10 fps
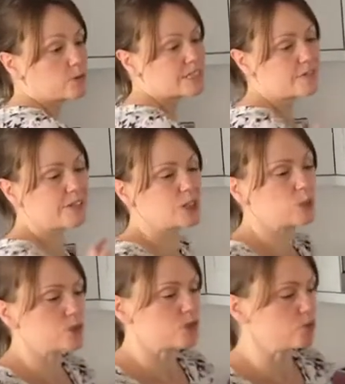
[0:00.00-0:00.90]

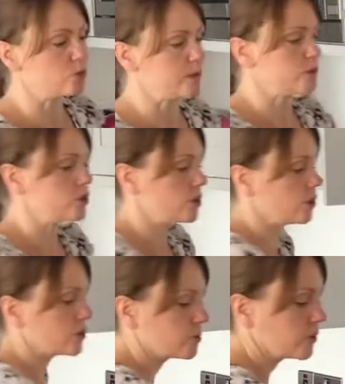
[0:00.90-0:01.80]
almost cooked, we'll add the
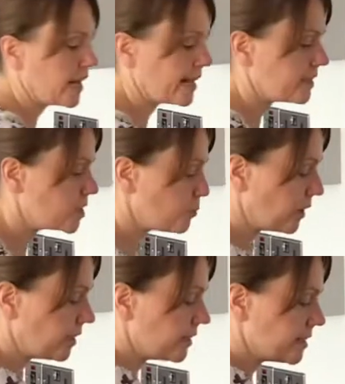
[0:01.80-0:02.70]
spring onions in
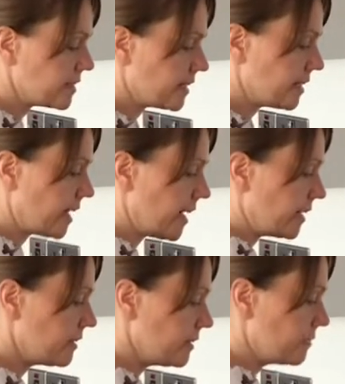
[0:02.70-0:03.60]
then.
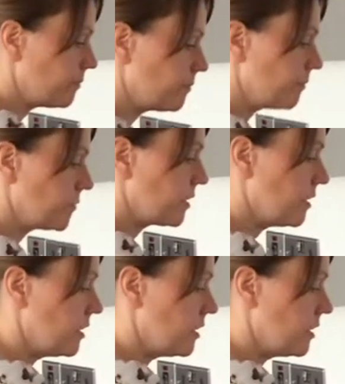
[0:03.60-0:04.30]
So just let